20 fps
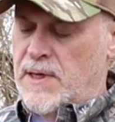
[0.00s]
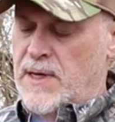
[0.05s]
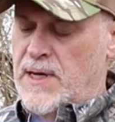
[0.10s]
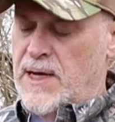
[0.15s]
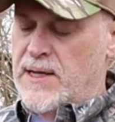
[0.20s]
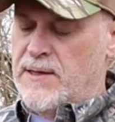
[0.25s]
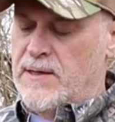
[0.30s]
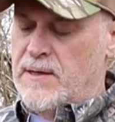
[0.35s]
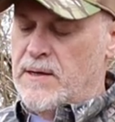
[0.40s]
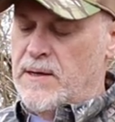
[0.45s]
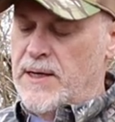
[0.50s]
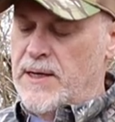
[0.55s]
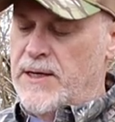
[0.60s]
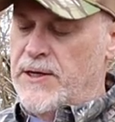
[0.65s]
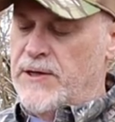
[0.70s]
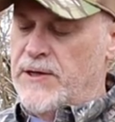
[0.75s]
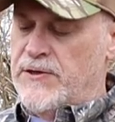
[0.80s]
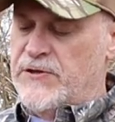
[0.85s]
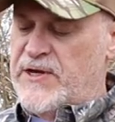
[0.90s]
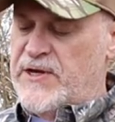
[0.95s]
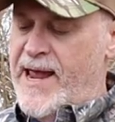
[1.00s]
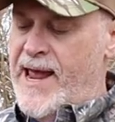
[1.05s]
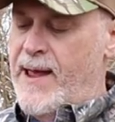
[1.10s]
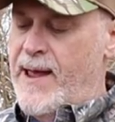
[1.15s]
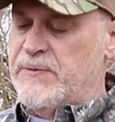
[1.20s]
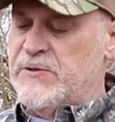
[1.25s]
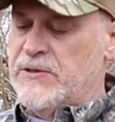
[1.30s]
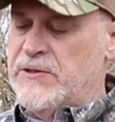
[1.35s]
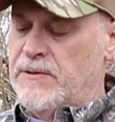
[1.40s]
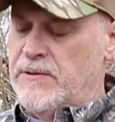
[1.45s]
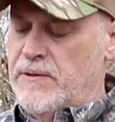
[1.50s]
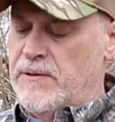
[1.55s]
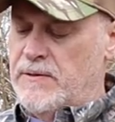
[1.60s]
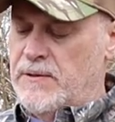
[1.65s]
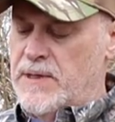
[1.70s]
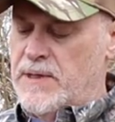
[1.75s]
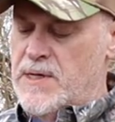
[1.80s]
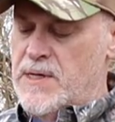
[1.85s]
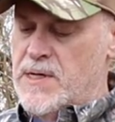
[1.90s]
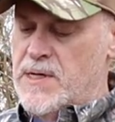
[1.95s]
and there is
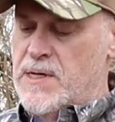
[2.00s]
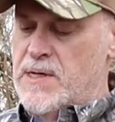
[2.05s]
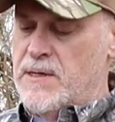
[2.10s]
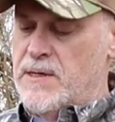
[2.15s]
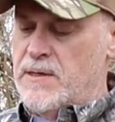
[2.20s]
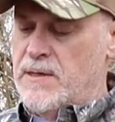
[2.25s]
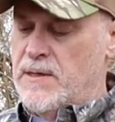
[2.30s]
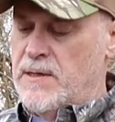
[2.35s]
absolutely